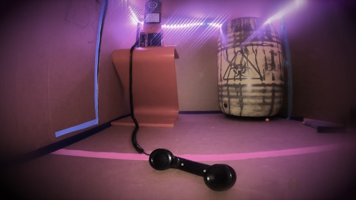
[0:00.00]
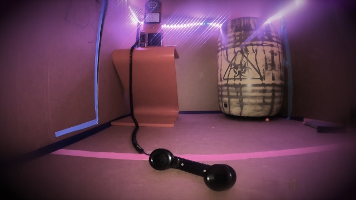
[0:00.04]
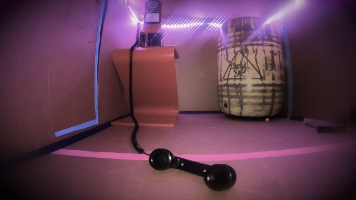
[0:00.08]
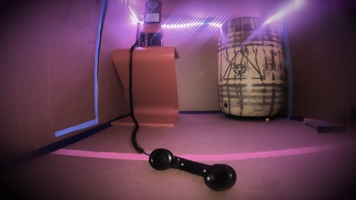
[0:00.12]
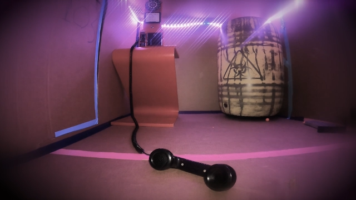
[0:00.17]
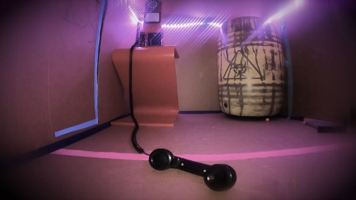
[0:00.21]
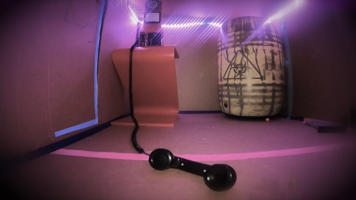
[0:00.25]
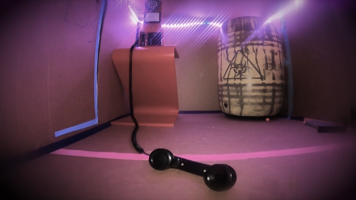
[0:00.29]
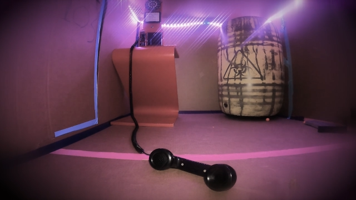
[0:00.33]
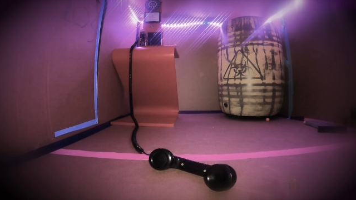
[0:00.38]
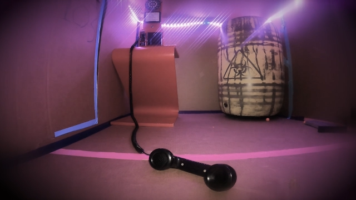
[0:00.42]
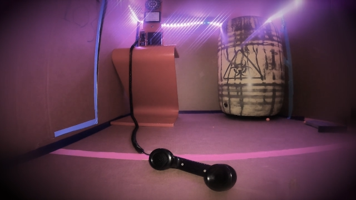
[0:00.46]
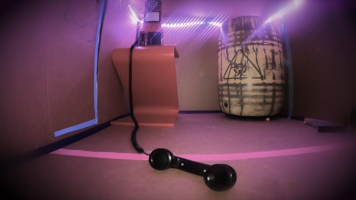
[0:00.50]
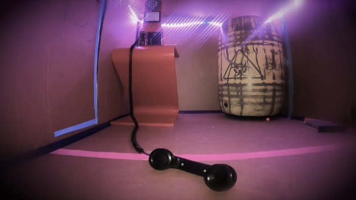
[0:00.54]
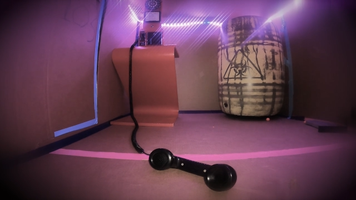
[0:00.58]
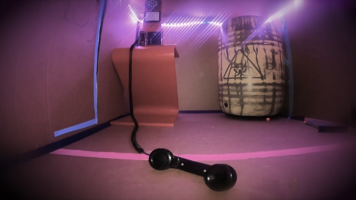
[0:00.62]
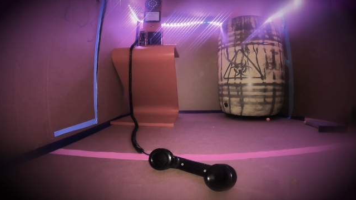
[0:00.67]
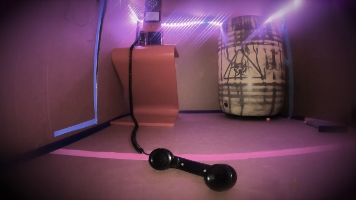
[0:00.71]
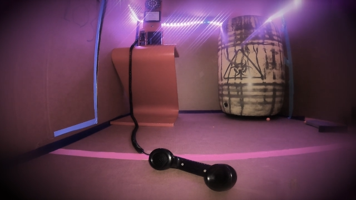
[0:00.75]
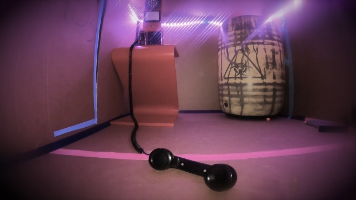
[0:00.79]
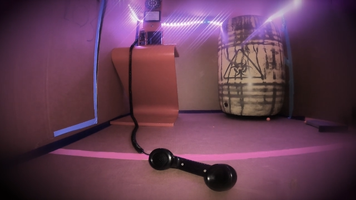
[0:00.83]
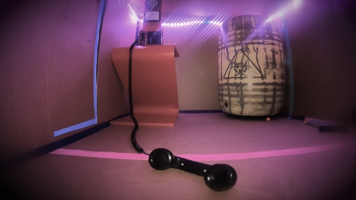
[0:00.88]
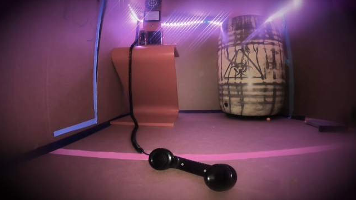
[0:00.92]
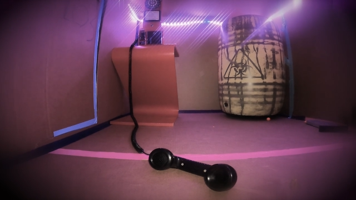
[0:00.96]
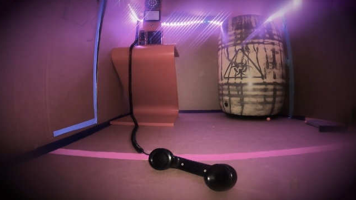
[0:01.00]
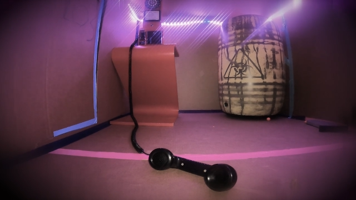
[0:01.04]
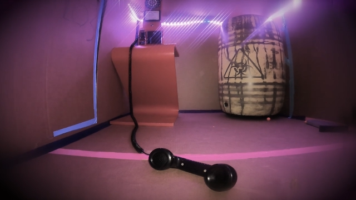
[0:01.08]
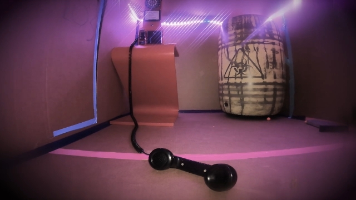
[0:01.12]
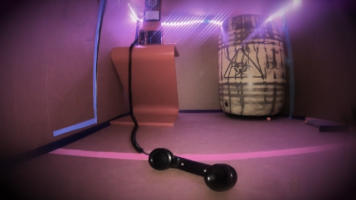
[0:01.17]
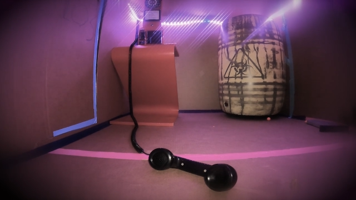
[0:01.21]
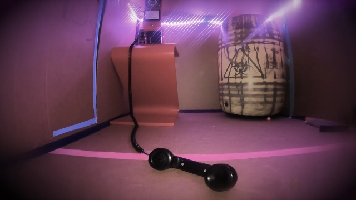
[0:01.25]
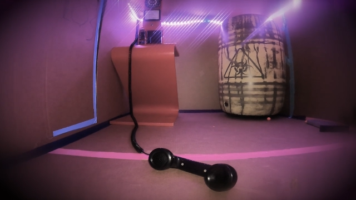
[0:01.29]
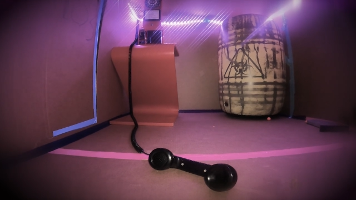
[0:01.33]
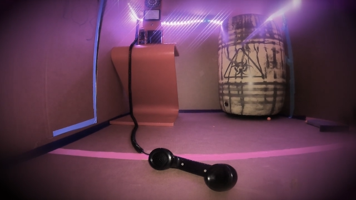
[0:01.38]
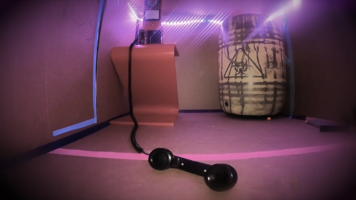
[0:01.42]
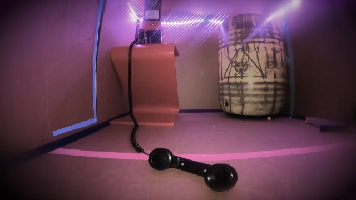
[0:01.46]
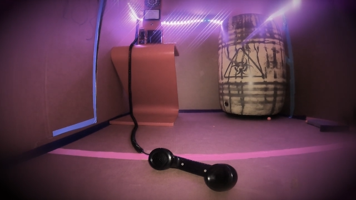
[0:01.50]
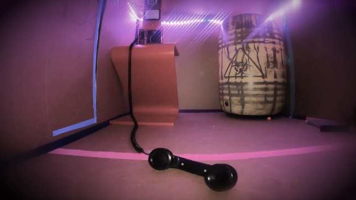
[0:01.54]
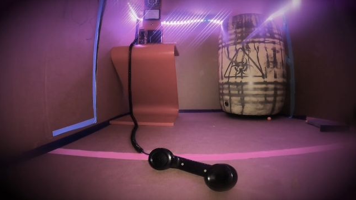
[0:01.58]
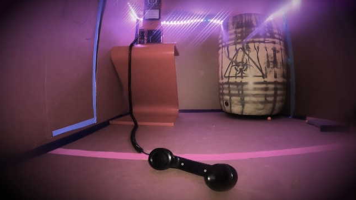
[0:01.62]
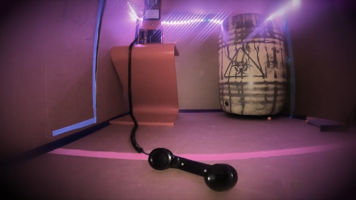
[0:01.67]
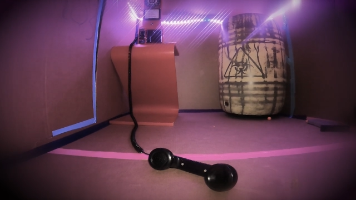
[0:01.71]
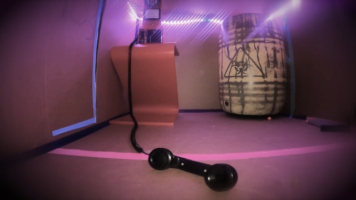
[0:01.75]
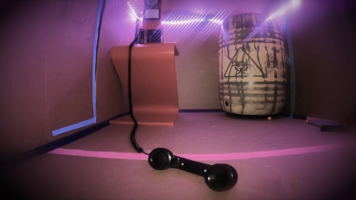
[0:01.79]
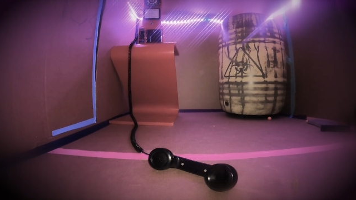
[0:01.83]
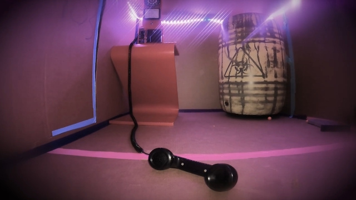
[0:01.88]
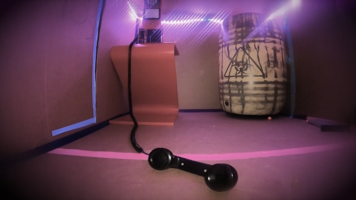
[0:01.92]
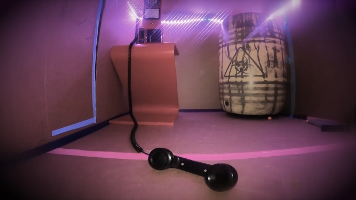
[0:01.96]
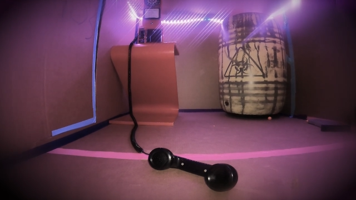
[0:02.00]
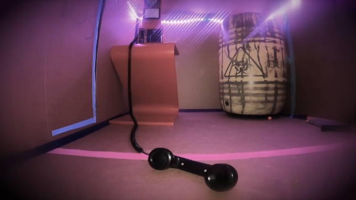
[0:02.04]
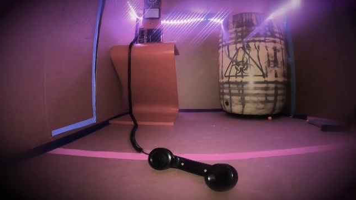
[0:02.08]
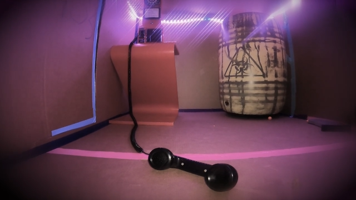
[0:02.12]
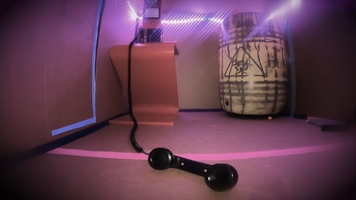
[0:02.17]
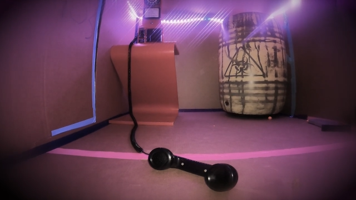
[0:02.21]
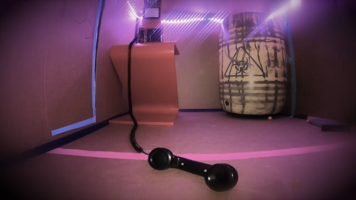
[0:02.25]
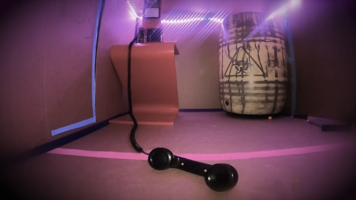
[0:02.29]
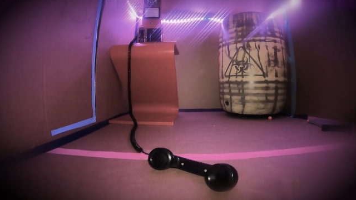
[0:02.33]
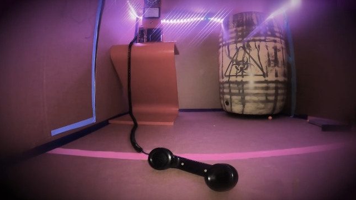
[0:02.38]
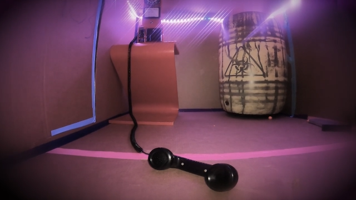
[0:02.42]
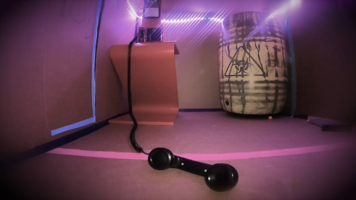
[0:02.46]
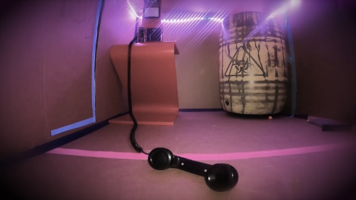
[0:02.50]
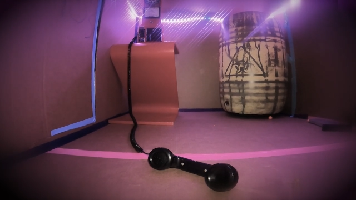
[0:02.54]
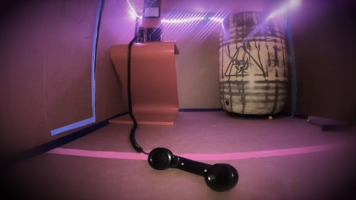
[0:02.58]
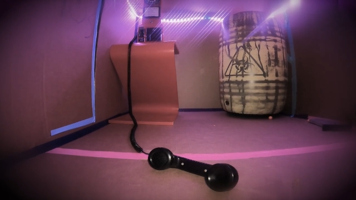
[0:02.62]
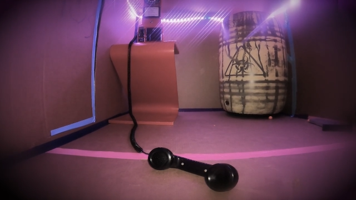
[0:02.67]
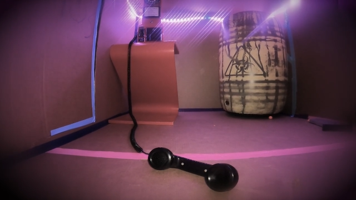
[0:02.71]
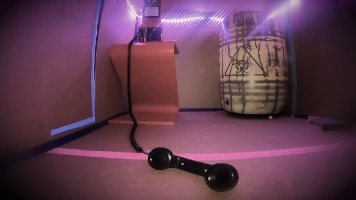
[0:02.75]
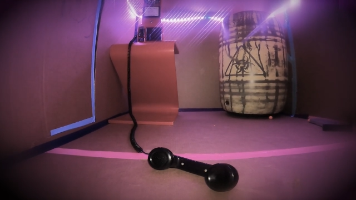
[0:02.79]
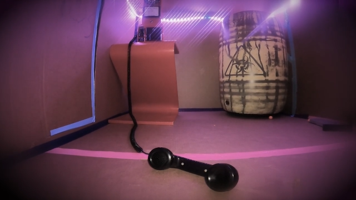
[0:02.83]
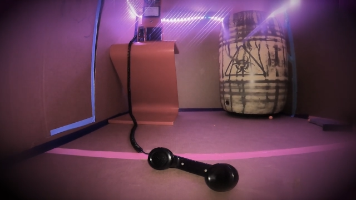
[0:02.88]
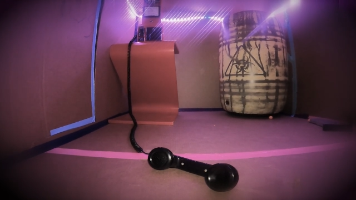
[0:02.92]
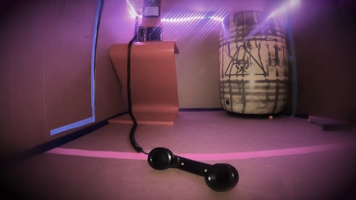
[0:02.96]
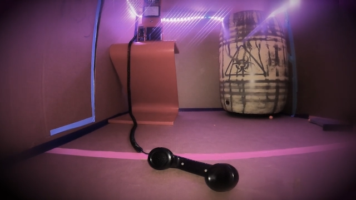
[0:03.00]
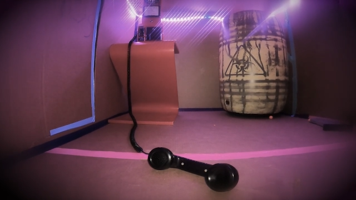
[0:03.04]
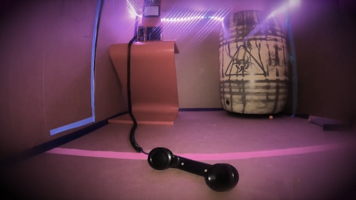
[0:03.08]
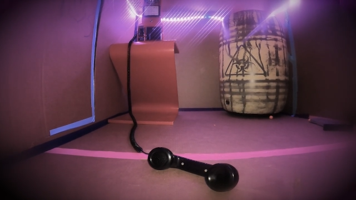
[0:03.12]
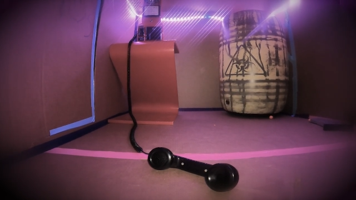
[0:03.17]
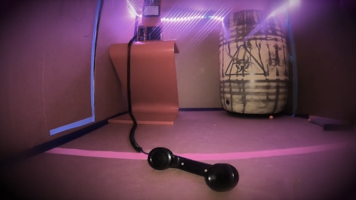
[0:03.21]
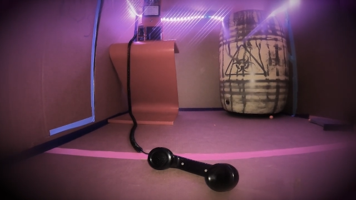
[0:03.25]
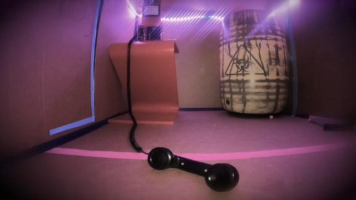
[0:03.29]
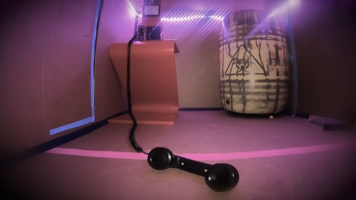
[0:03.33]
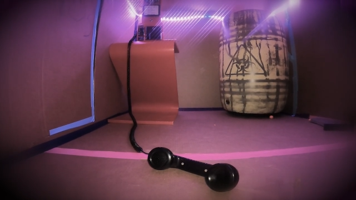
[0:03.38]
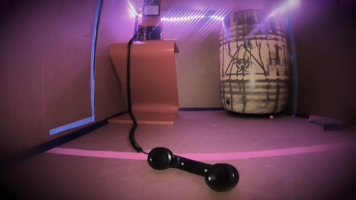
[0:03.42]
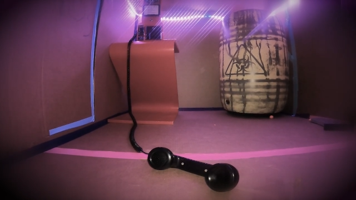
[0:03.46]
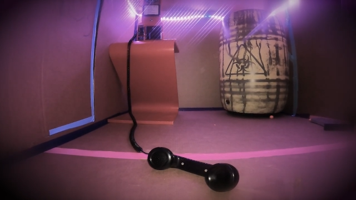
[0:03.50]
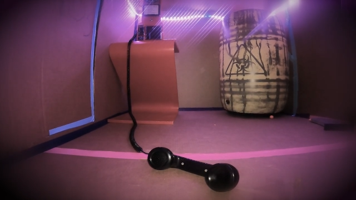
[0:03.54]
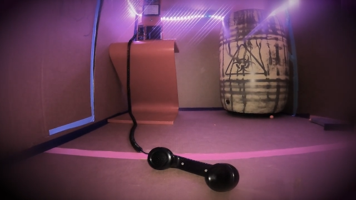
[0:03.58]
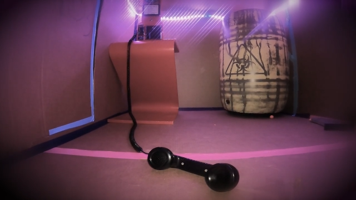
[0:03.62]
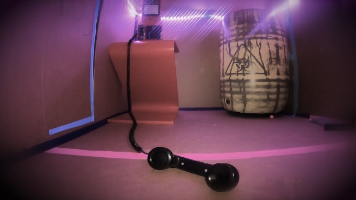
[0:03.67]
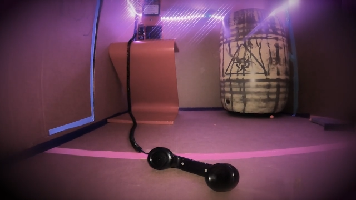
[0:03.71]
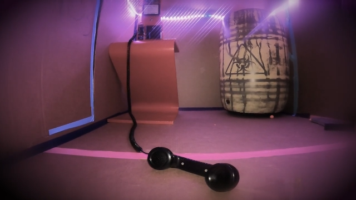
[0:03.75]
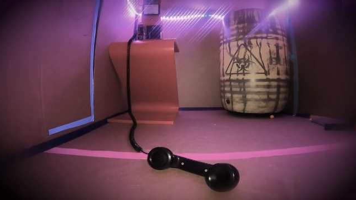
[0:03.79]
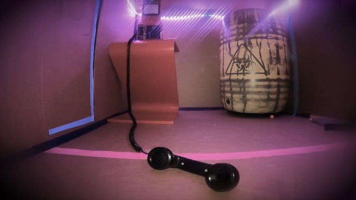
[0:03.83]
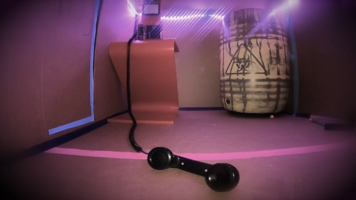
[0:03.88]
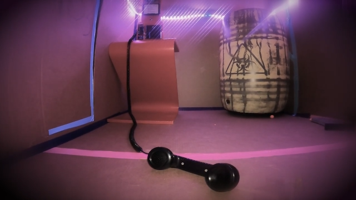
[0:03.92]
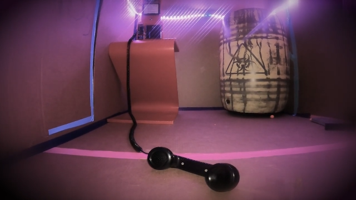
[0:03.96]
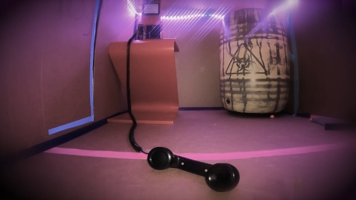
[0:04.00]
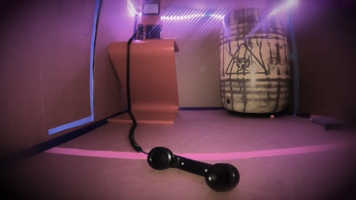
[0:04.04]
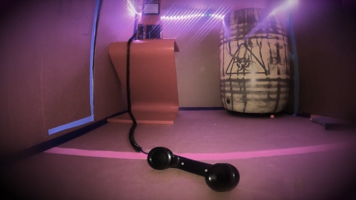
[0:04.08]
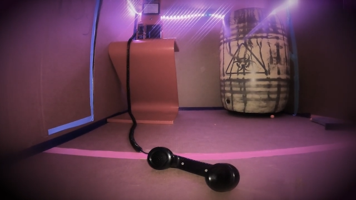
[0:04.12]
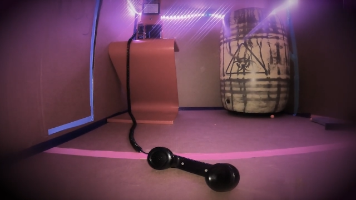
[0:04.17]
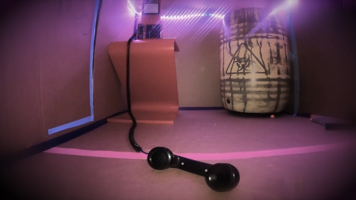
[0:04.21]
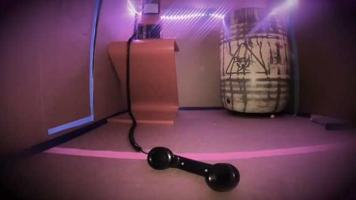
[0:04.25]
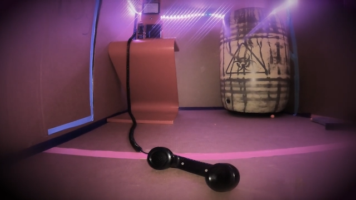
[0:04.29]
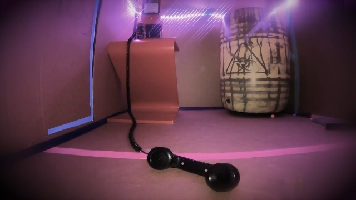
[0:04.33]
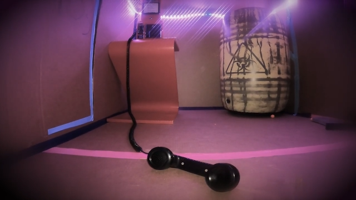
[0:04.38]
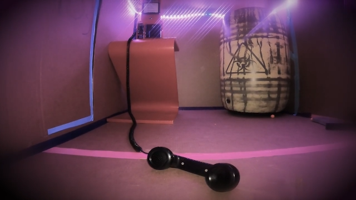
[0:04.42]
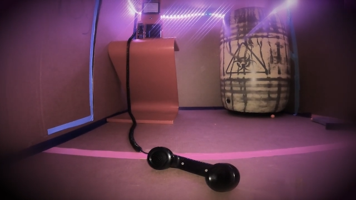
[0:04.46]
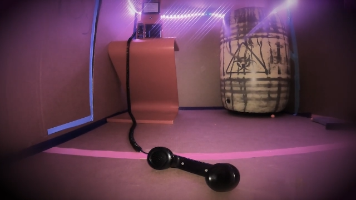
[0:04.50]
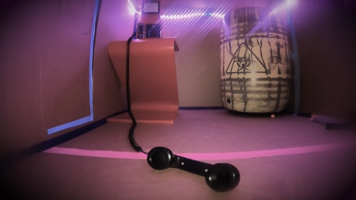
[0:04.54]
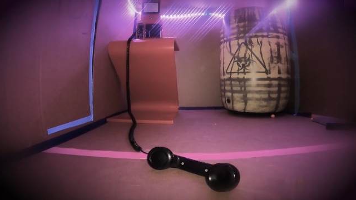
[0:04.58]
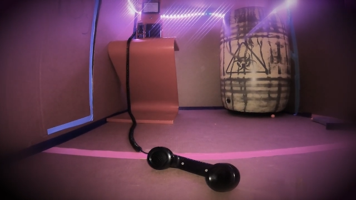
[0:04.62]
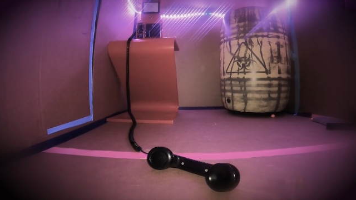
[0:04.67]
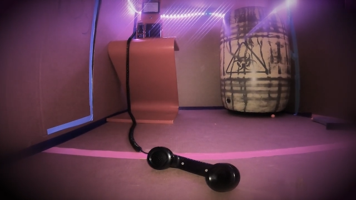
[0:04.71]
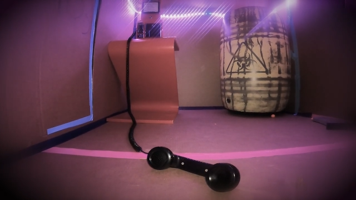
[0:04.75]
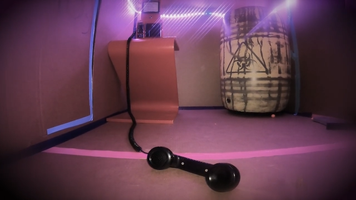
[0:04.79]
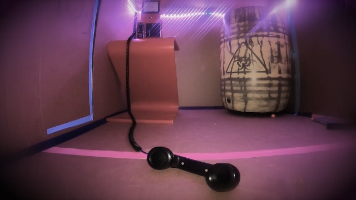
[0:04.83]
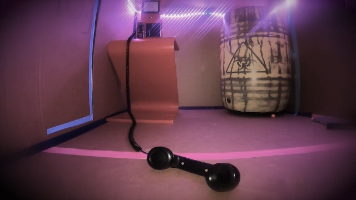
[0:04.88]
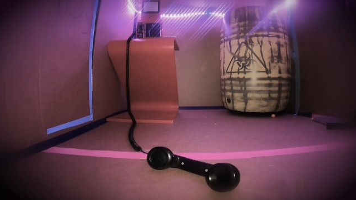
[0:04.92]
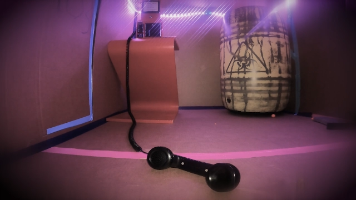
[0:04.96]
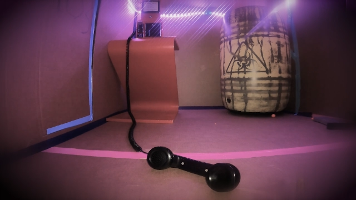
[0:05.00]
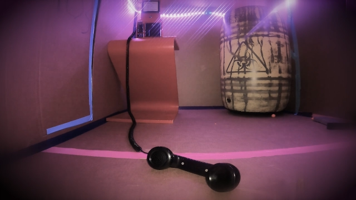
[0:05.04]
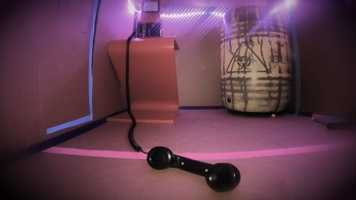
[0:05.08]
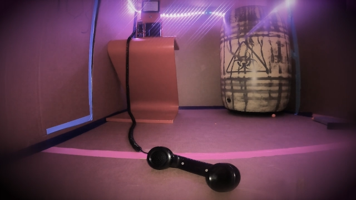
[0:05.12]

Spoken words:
[unreadable: no face in view]